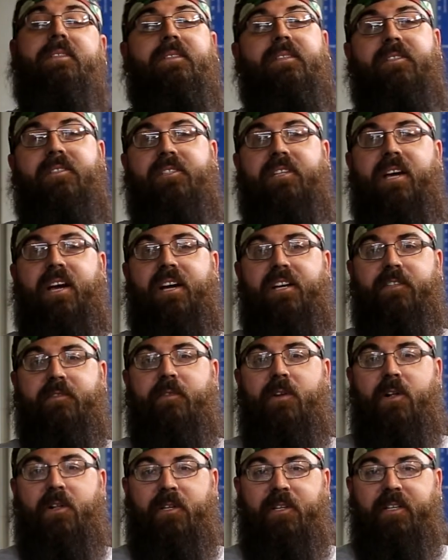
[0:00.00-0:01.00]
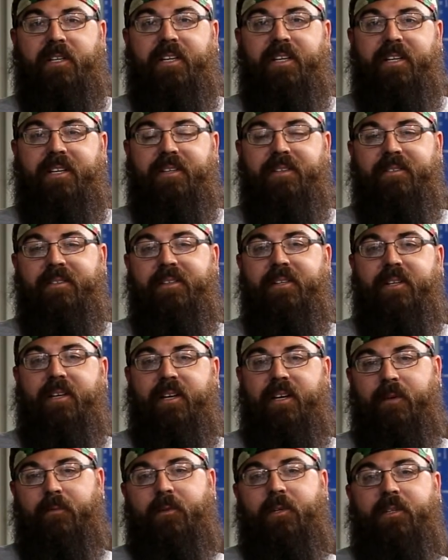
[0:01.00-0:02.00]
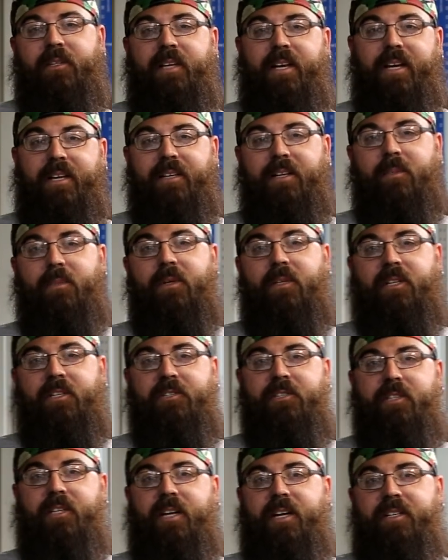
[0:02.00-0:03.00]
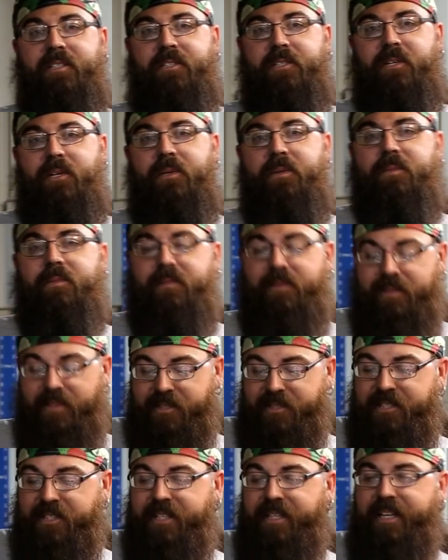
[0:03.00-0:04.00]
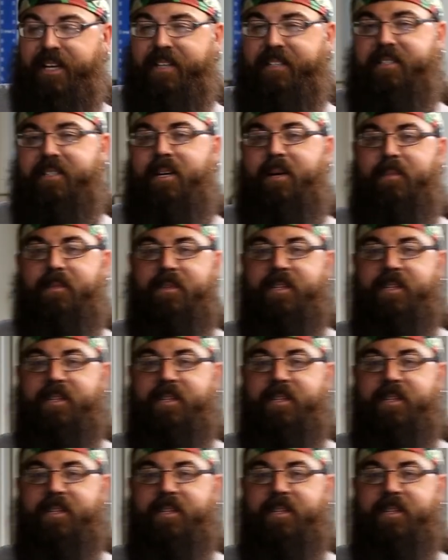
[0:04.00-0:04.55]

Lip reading: Sky's falling again. And with that, I'm going to let you guys go. I'll see you next time.